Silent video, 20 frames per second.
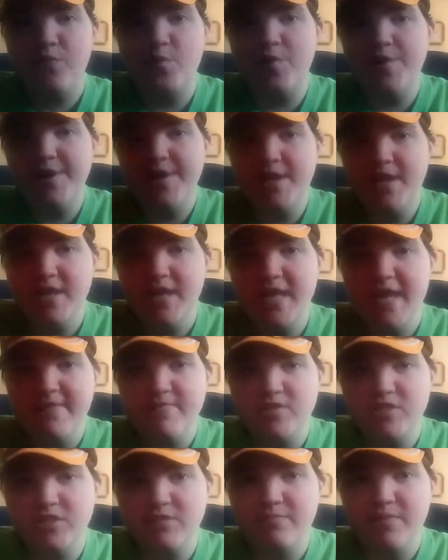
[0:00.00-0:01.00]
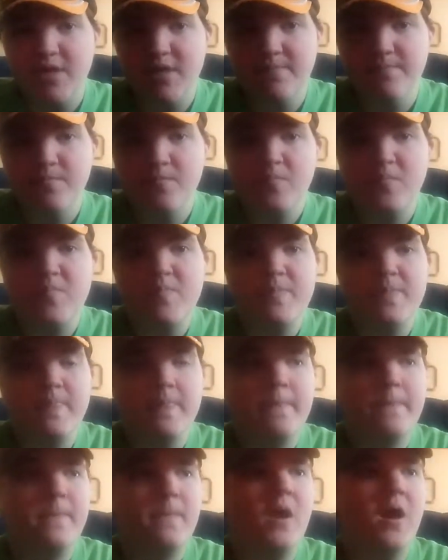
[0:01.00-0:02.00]
free given to me.
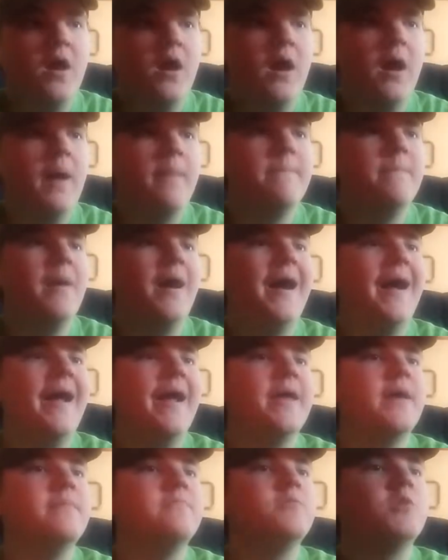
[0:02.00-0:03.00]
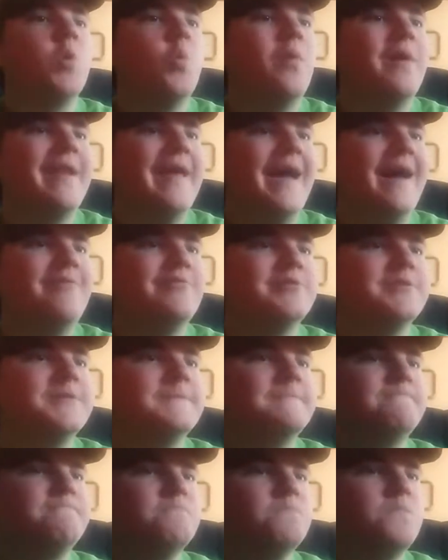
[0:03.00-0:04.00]
I went
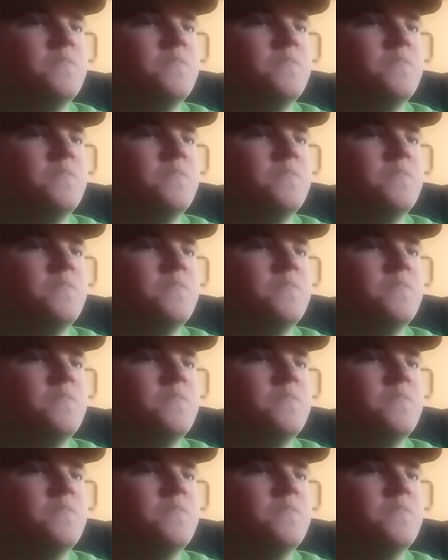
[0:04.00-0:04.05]
out,